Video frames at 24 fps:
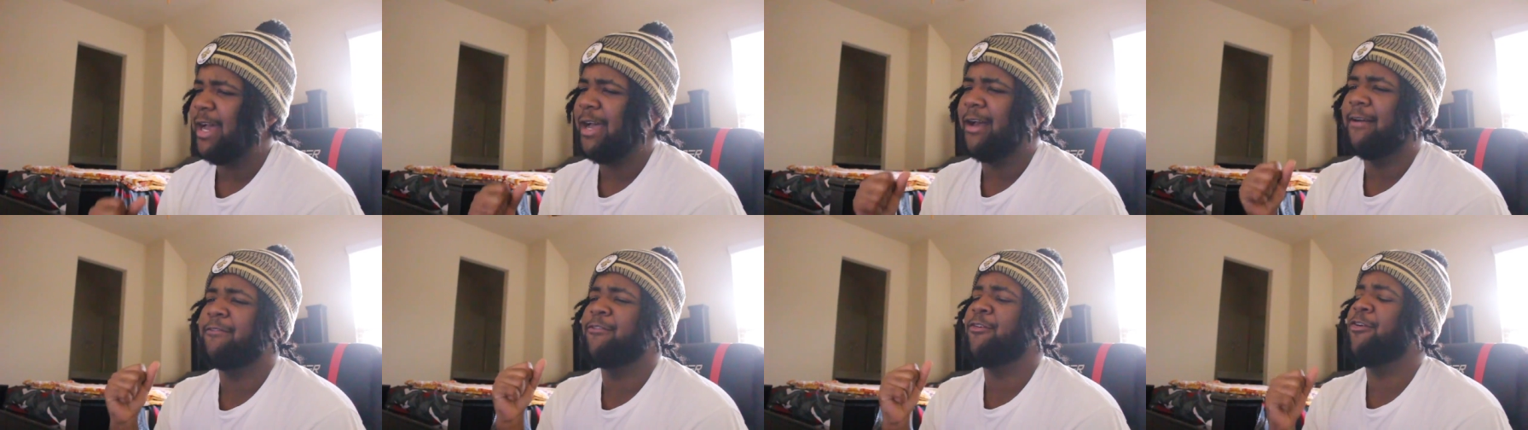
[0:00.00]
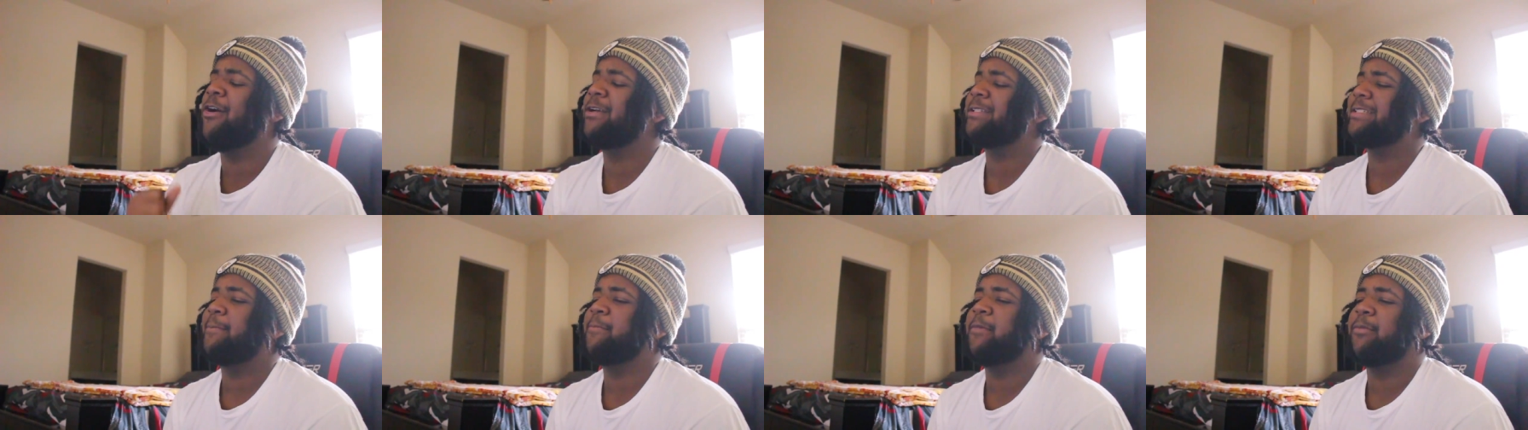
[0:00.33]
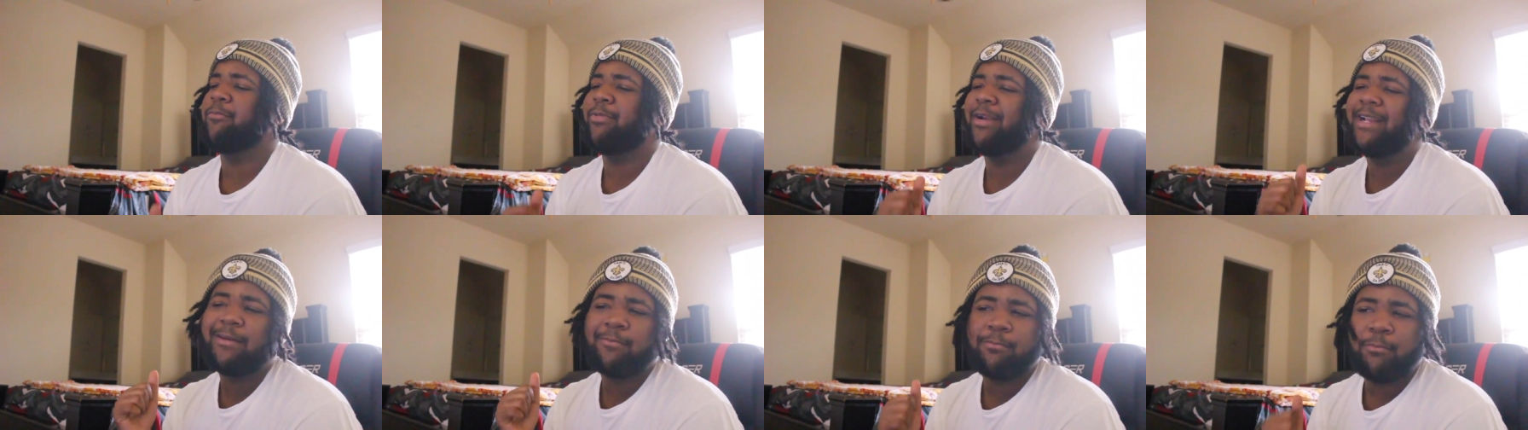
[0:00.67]
of course I'm
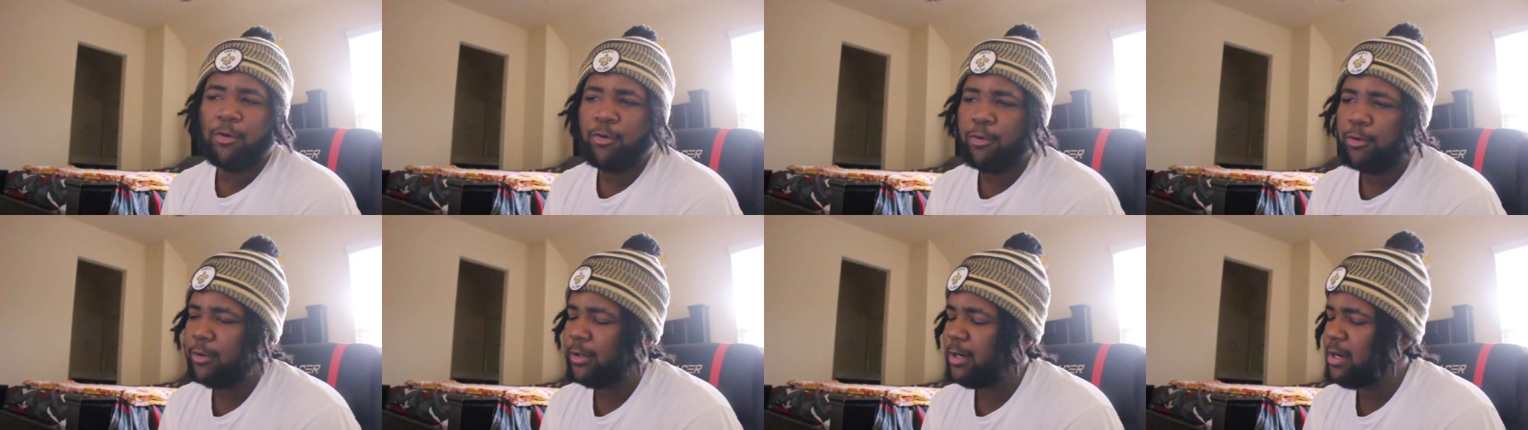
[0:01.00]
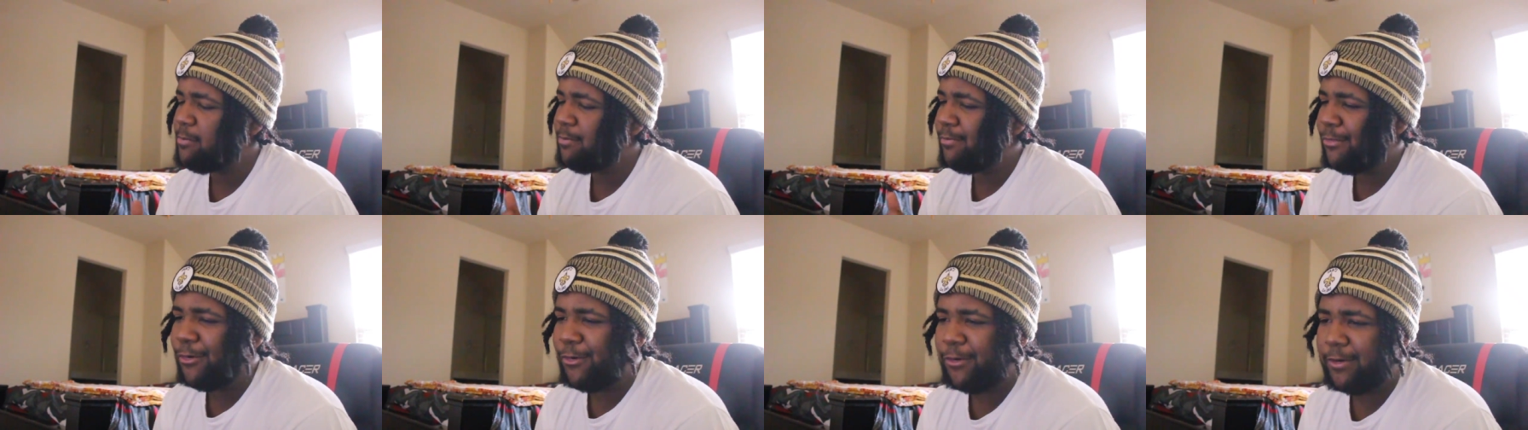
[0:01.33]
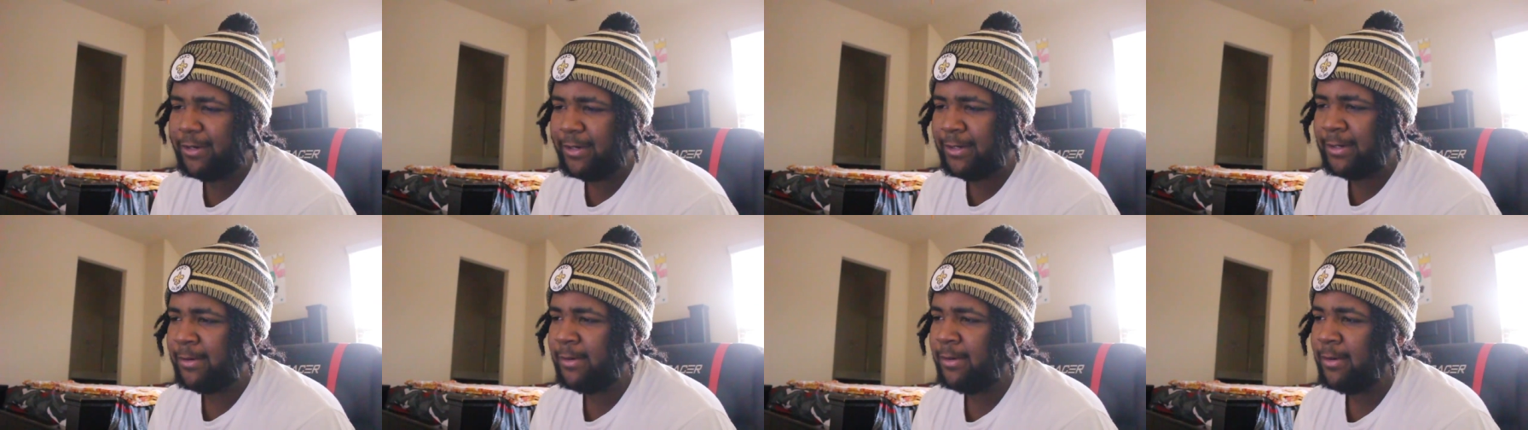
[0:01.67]
gonna bring more and
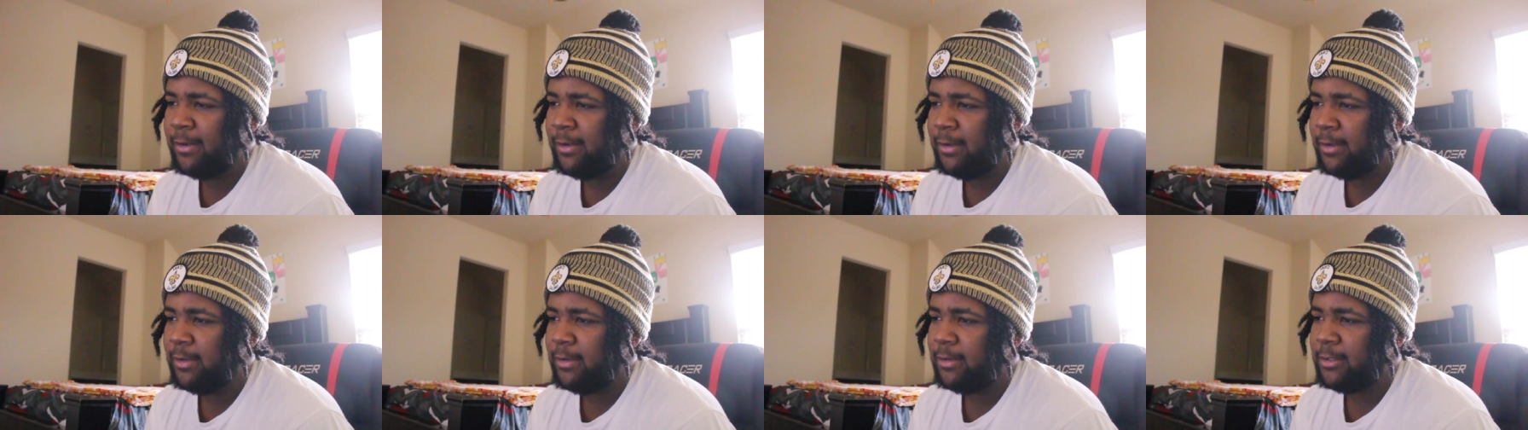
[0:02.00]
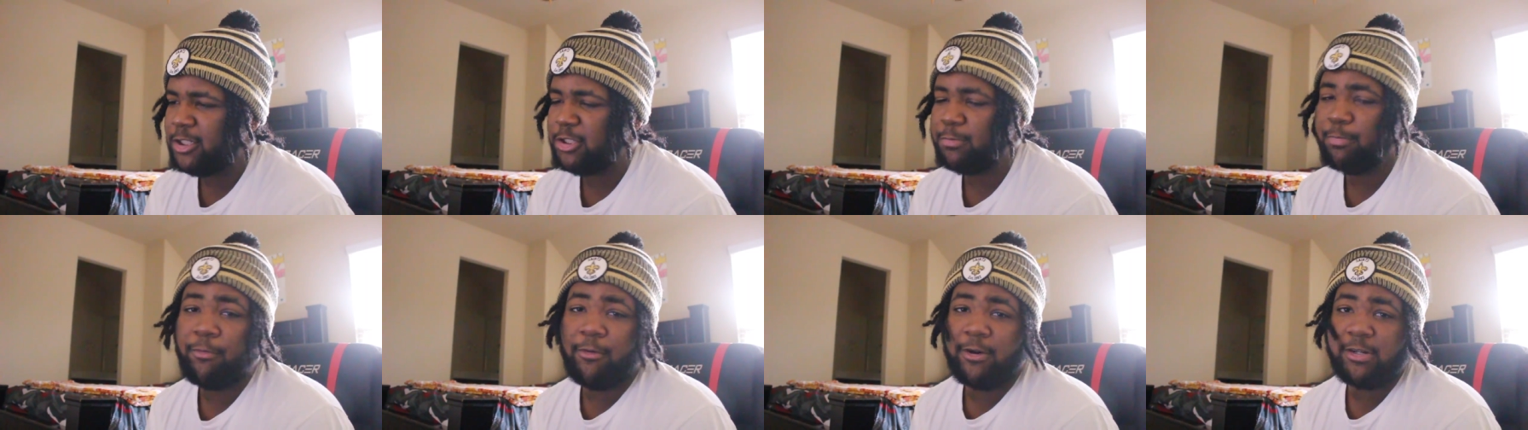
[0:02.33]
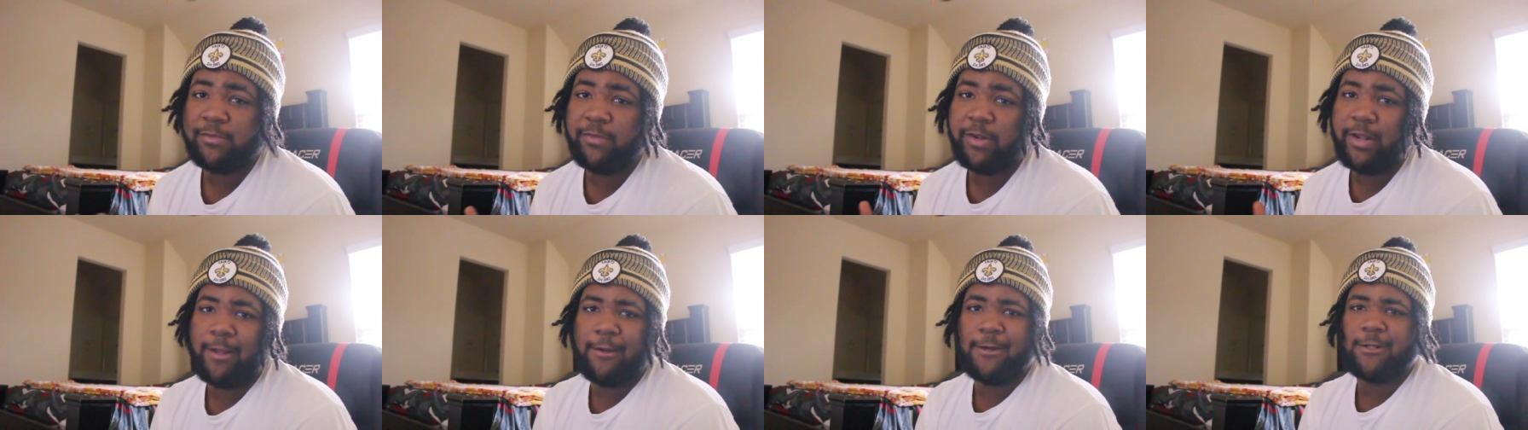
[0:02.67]
more
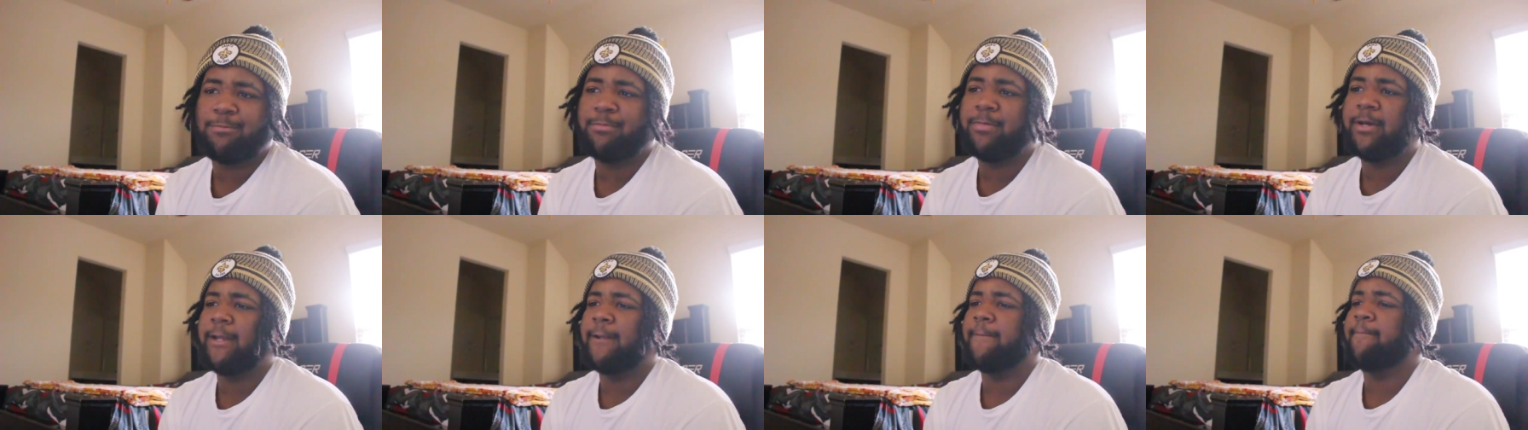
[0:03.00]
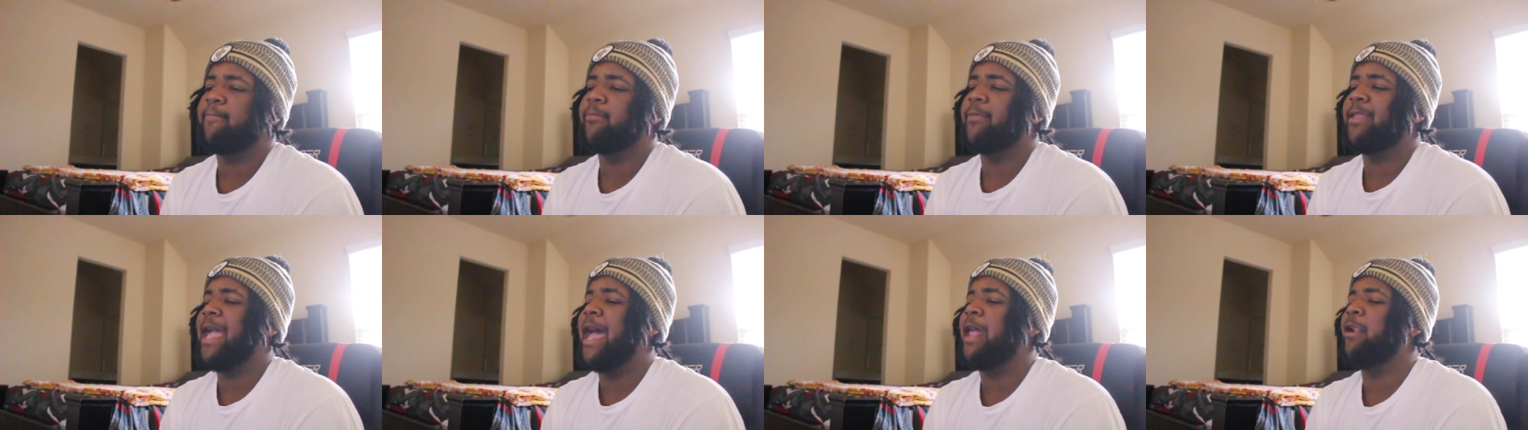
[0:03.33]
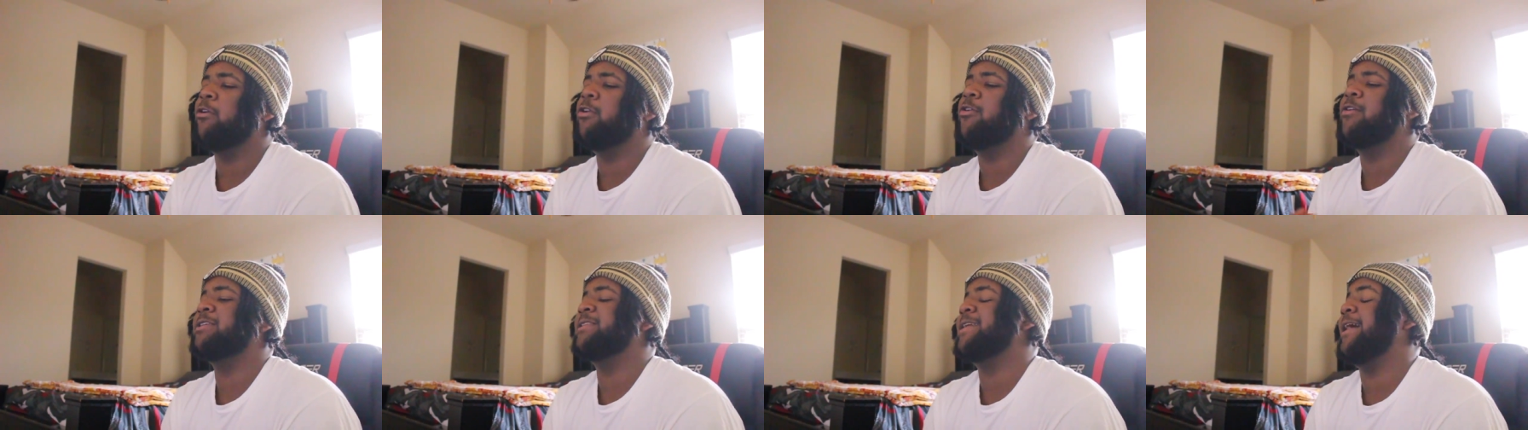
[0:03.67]
sports videos. But I
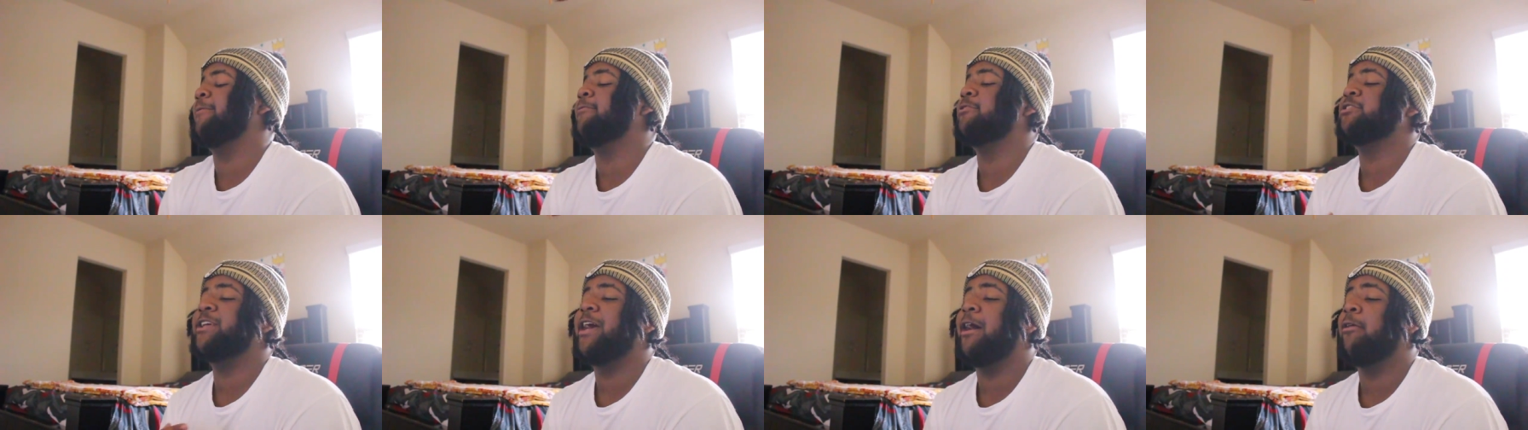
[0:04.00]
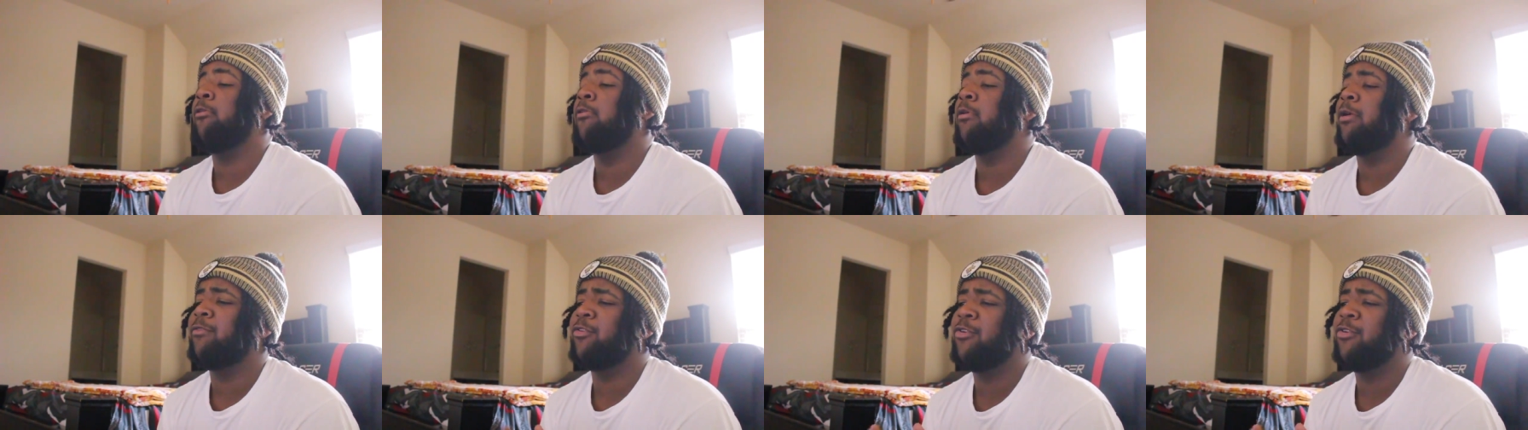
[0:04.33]
don't know exactly what y'all want.